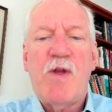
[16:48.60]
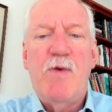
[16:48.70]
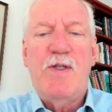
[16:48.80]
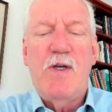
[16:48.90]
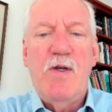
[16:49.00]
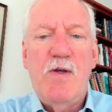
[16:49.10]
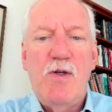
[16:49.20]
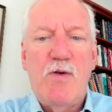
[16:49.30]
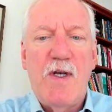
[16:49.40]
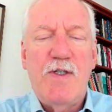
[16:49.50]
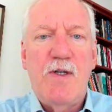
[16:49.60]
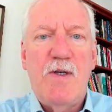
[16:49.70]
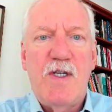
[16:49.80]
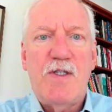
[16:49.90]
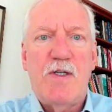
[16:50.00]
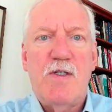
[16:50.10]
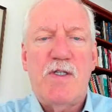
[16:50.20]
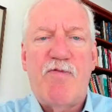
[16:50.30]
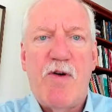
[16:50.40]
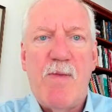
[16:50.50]
with the Euclidean distance
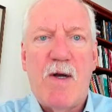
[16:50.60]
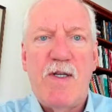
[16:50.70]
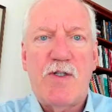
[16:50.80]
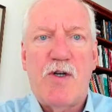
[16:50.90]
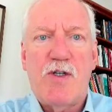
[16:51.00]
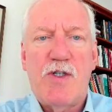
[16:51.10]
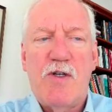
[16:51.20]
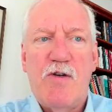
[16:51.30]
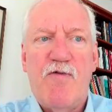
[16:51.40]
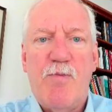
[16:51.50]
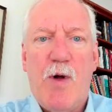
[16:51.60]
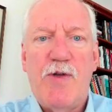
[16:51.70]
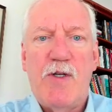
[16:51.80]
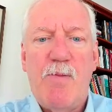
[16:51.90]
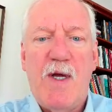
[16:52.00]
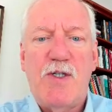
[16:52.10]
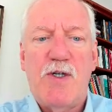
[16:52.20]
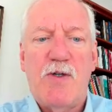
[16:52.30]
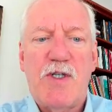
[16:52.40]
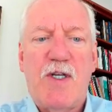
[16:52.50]
from our discussion of
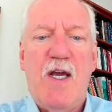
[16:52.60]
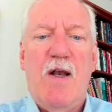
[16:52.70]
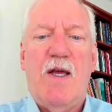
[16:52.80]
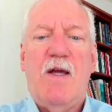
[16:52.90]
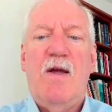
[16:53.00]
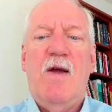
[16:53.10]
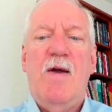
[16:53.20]
multidimensional scaling.